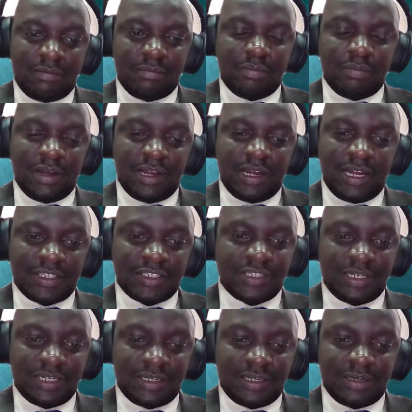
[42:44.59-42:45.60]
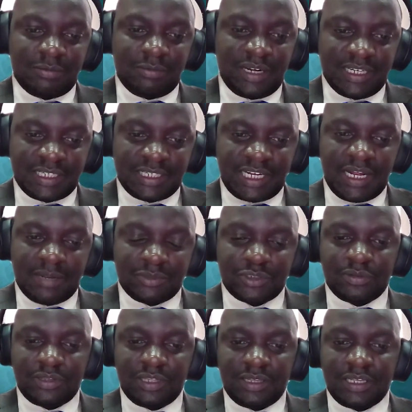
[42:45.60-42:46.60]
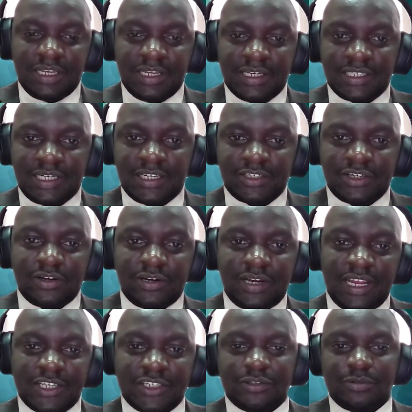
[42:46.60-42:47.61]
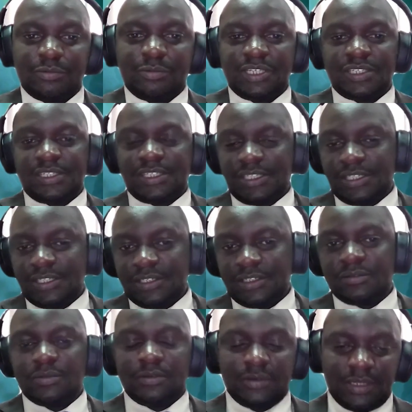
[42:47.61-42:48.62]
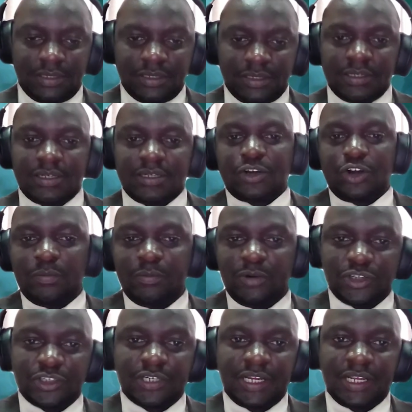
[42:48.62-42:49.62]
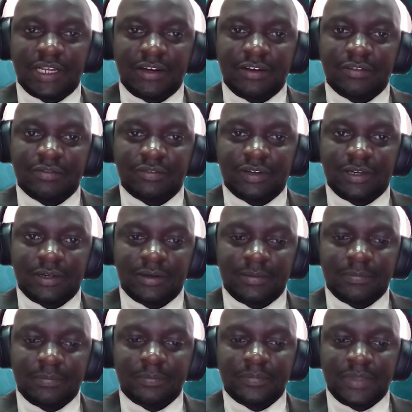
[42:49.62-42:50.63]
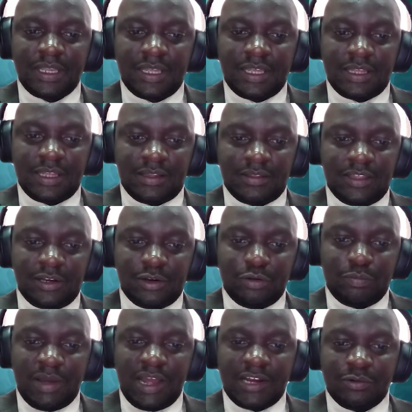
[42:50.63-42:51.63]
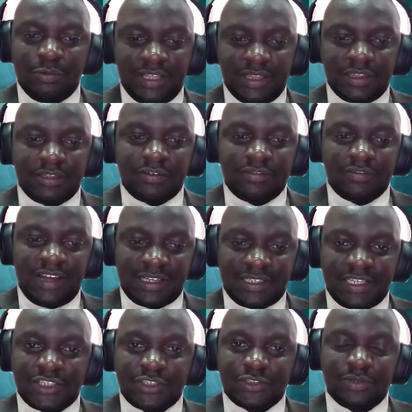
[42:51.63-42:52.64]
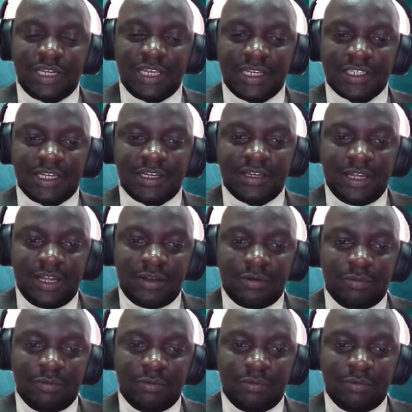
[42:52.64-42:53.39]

But when it comes to the internet connection, we see a common trend of the low bandwidth of access to data,